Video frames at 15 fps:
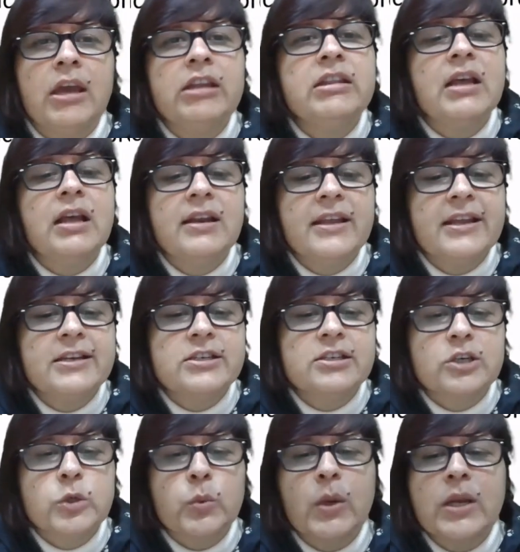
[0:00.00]
In the
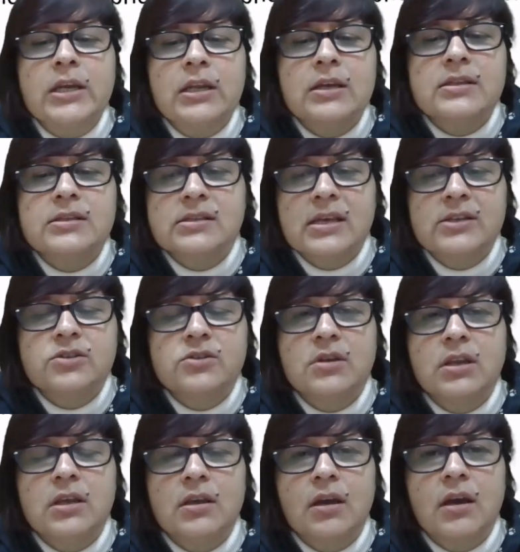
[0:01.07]
late 20th
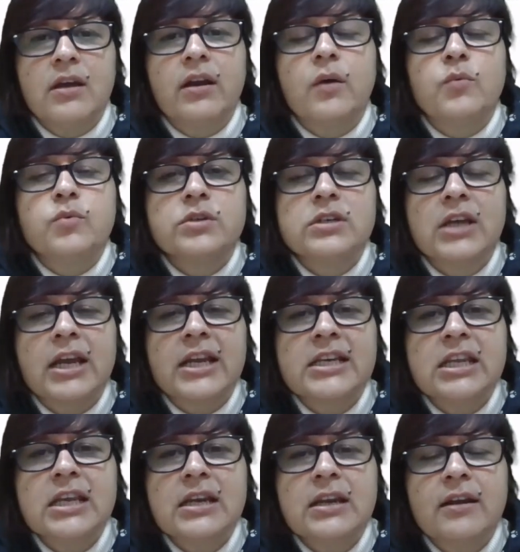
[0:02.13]
century, around
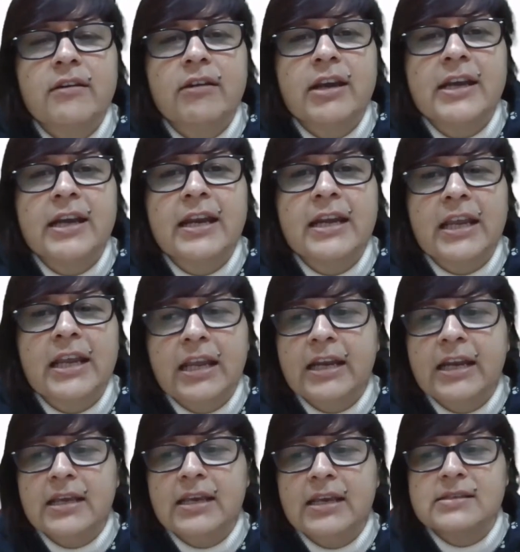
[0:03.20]

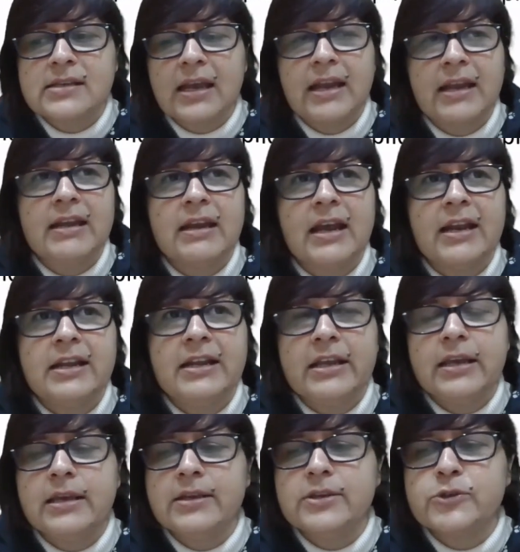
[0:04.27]
1980s and
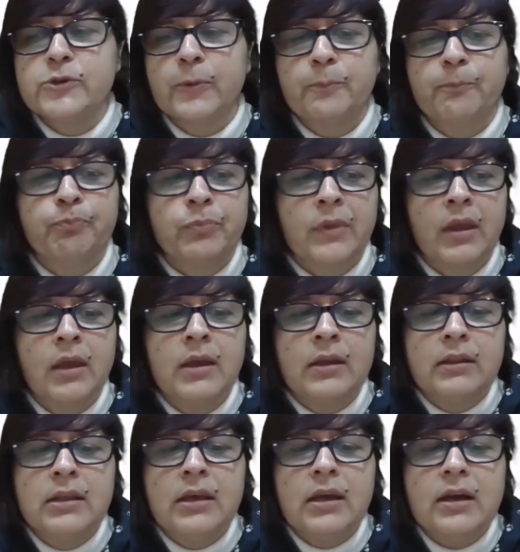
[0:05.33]
90s,
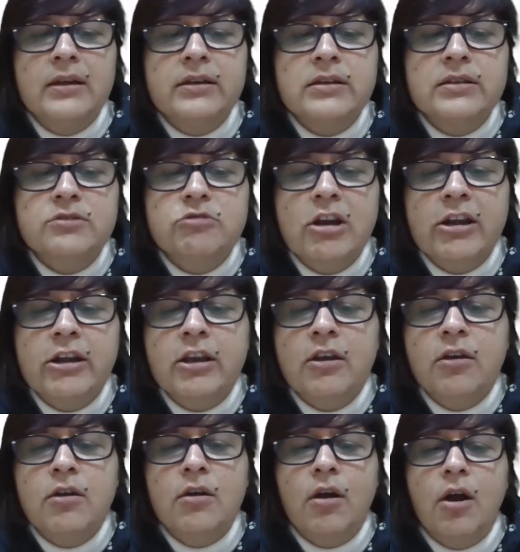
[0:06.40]
the
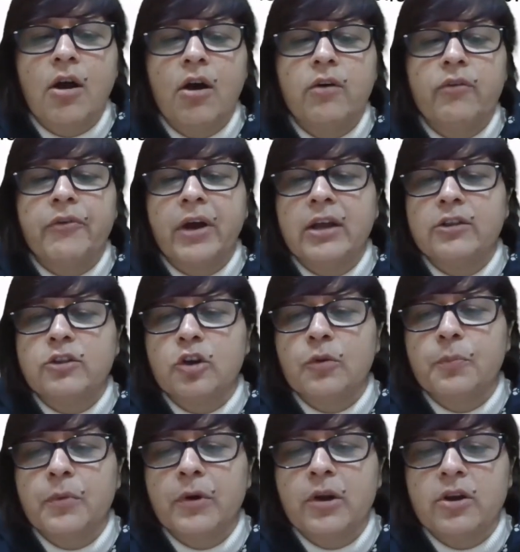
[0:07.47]
understanding of
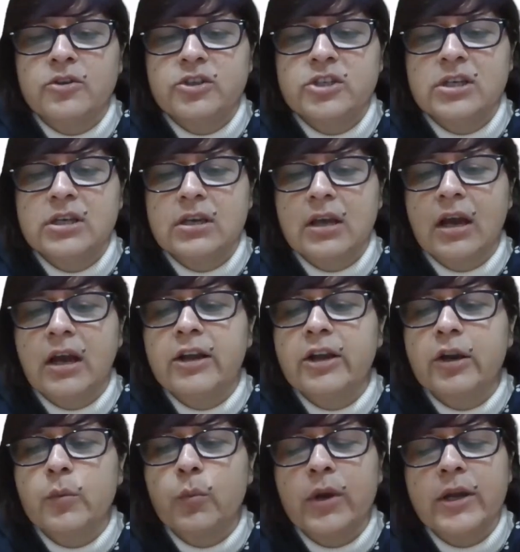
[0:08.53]
anthropology
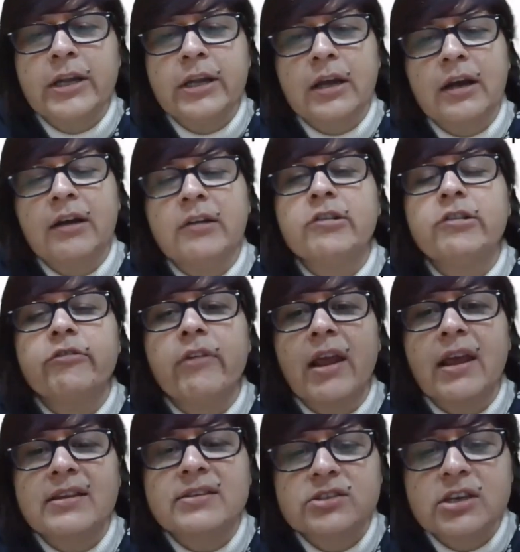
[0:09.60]
underwent a
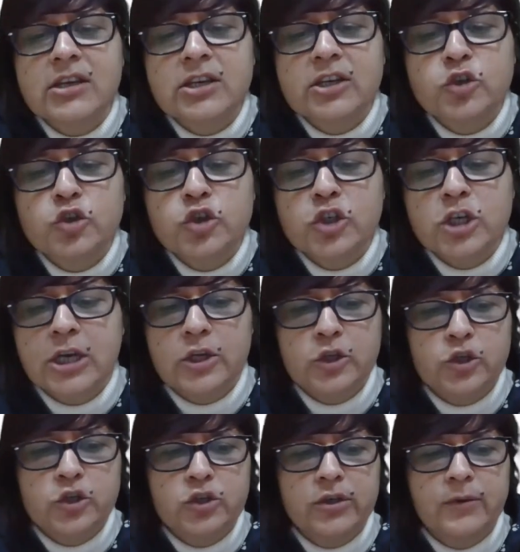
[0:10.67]
drastic
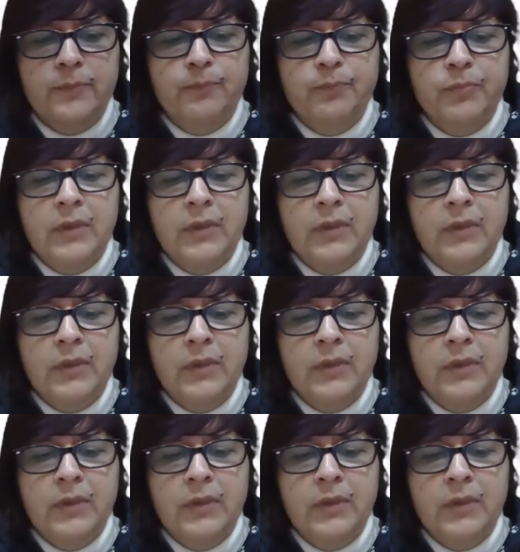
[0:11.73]
change.